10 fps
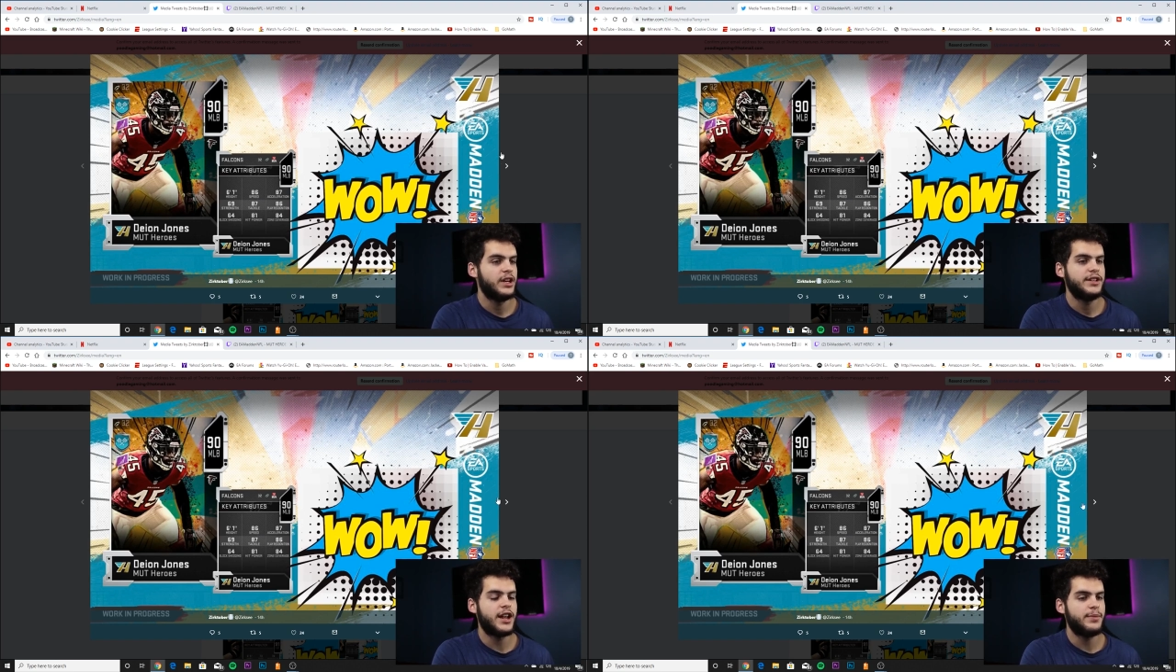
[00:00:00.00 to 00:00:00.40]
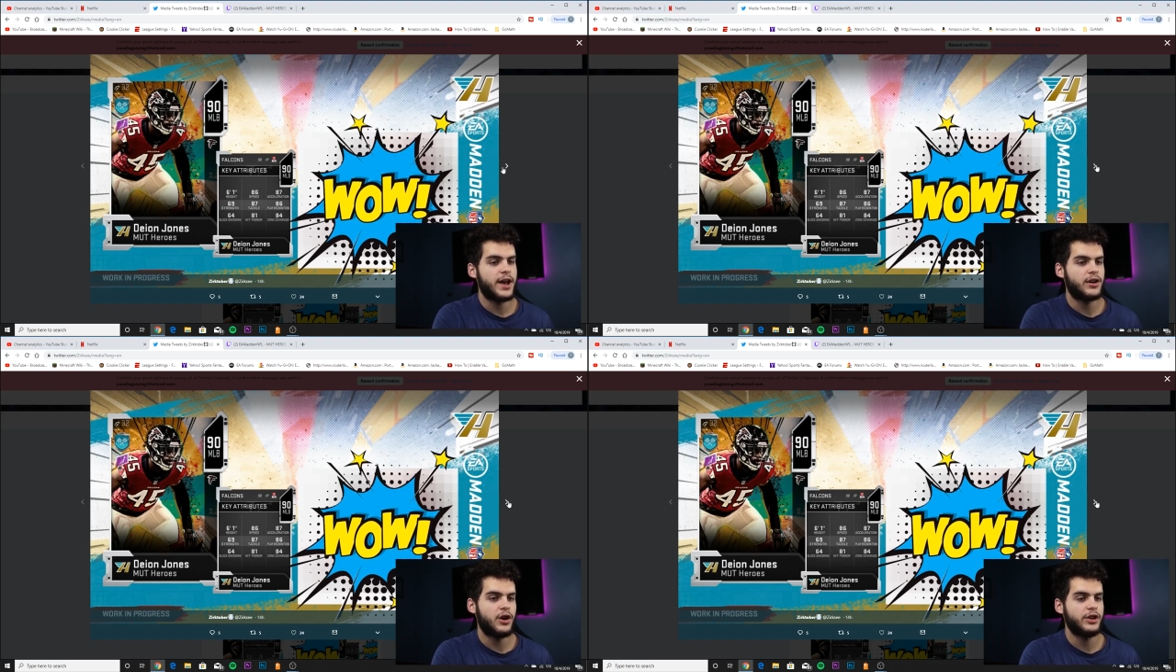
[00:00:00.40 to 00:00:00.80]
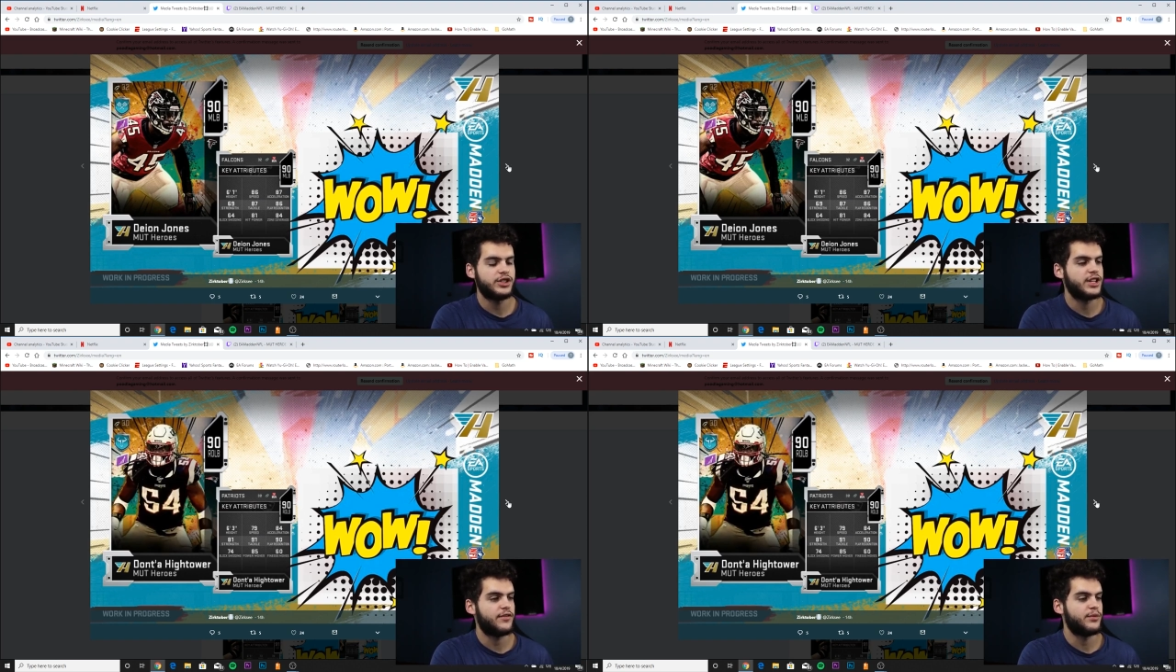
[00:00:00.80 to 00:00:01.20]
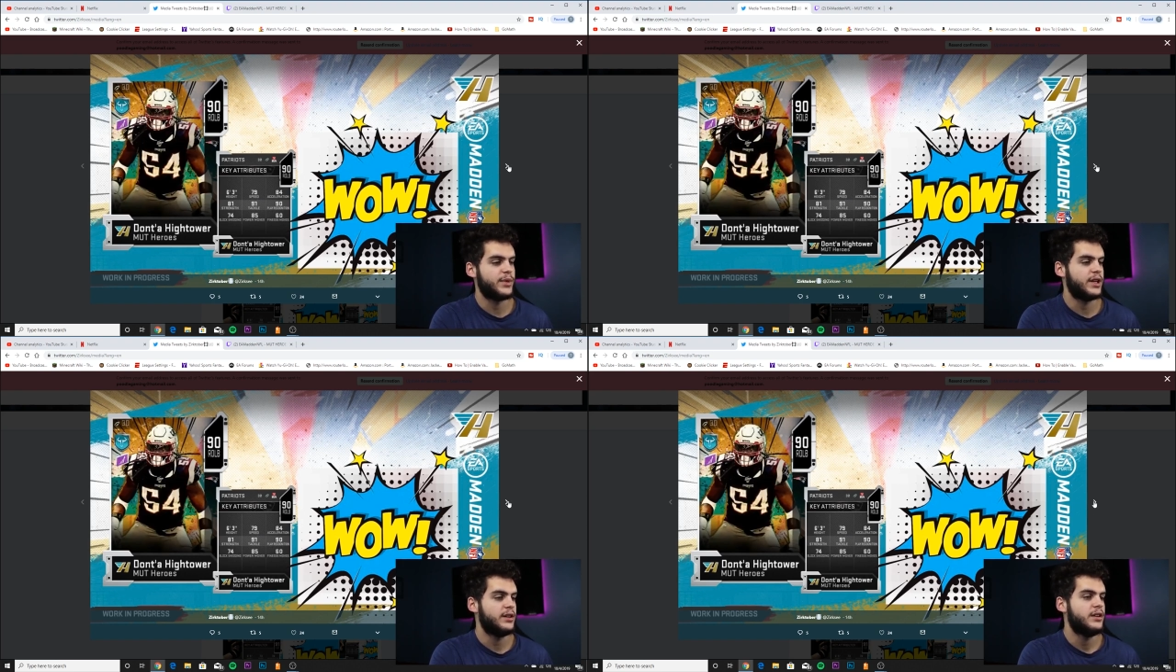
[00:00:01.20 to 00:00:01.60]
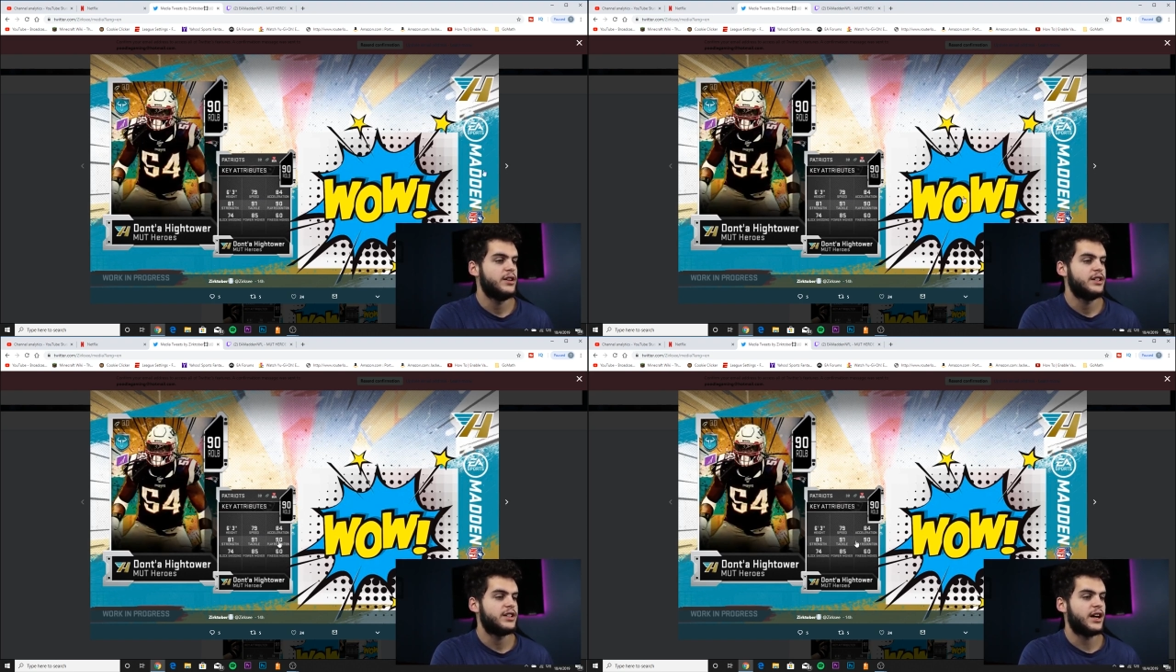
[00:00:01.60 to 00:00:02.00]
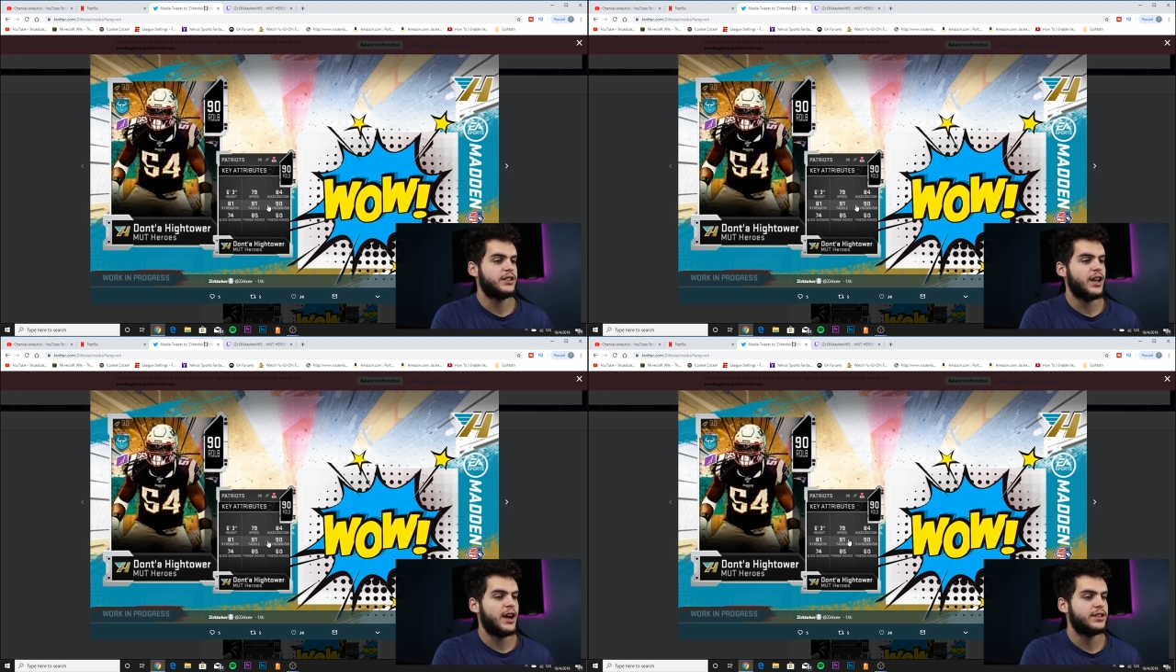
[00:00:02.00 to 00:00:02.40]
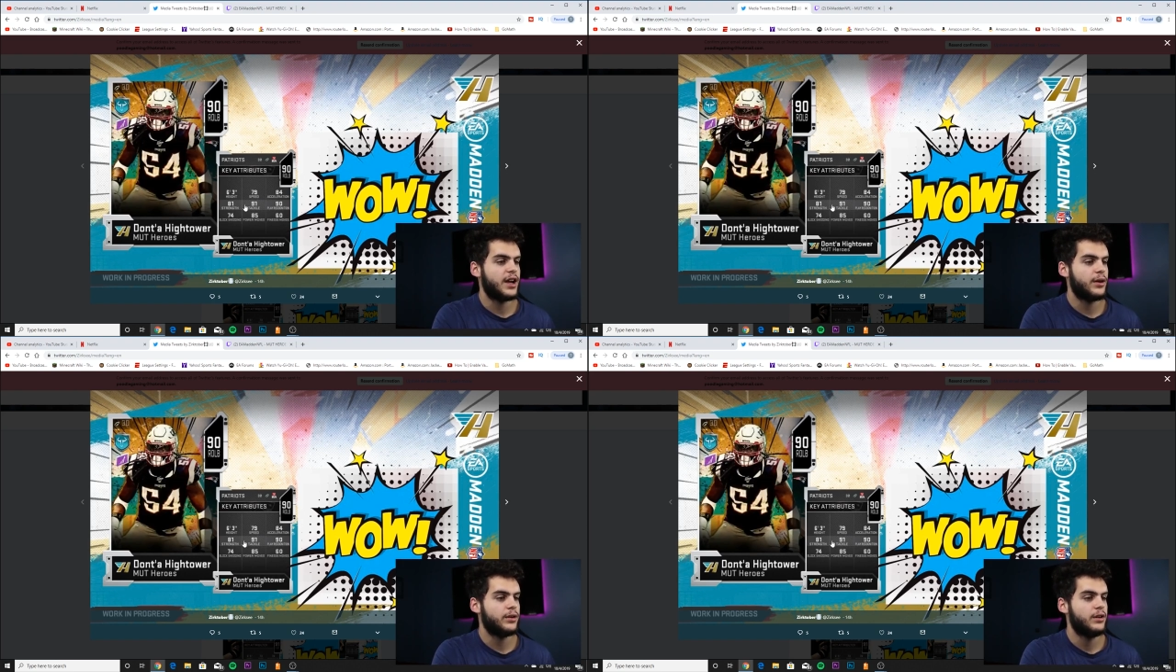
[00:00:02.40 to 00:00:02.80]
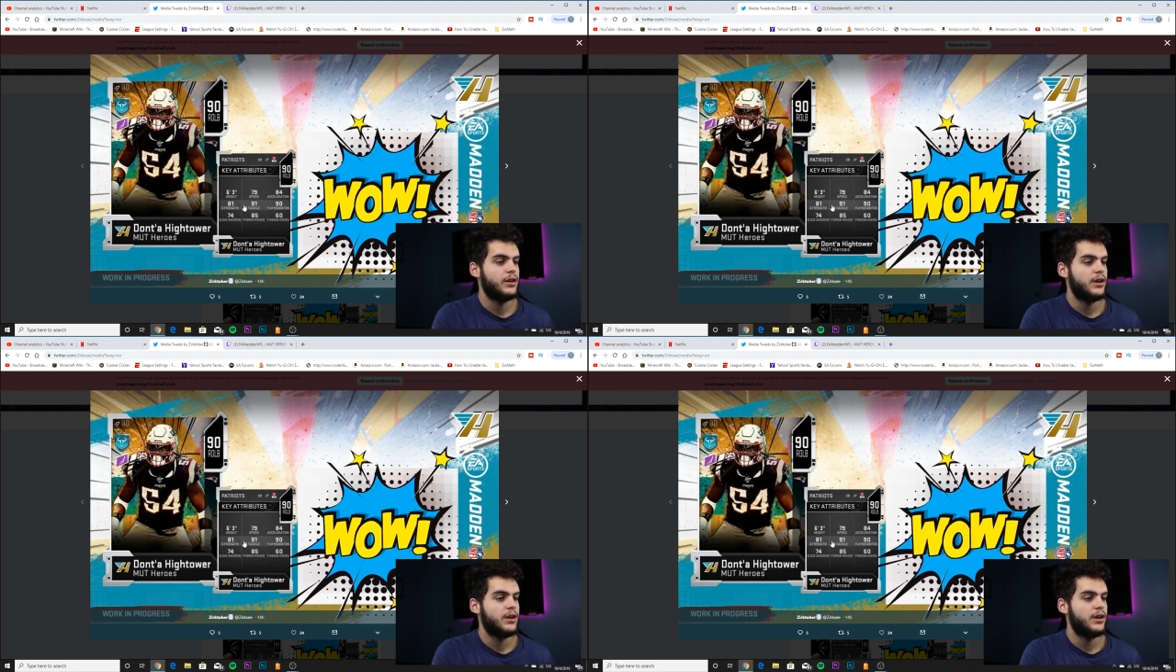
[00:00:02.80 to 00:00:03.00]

Not a bad card, just not for me. Dont'a Hightower.